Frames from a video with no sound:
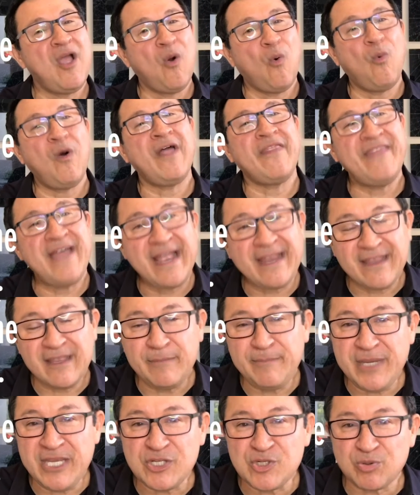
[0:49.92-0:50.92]
While that
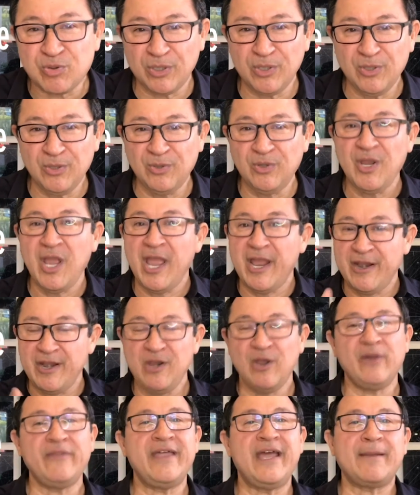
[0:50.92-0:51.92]
could be true,
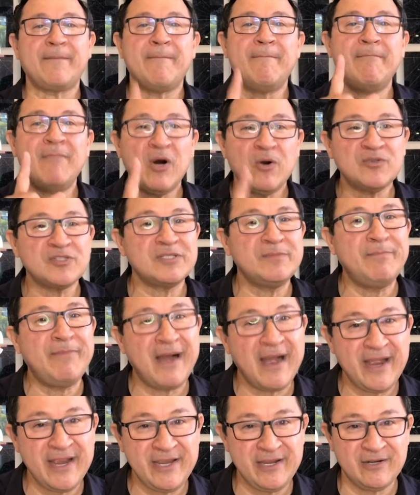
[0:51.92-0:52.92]
know that most
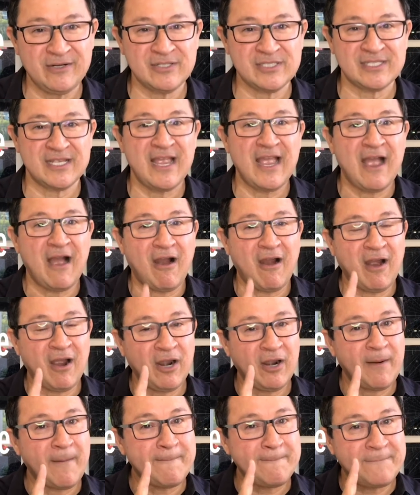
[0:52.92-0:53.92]
buyers
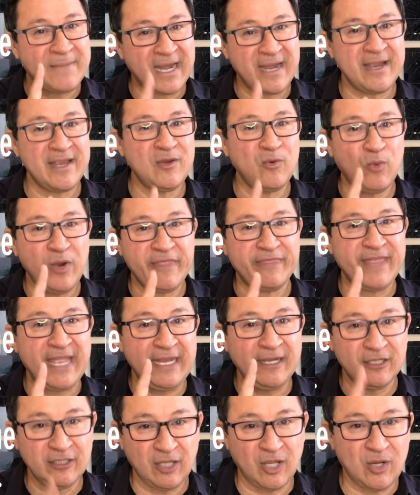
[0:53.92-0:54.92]
are buying with a
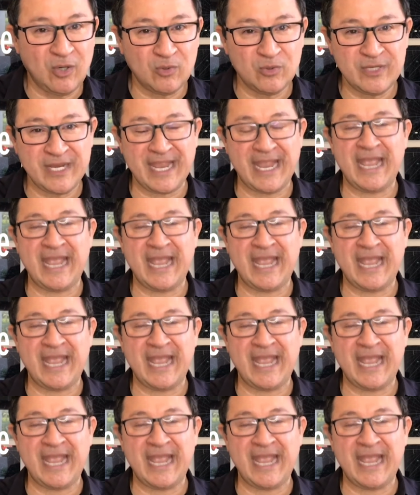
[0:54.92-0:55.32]
loan,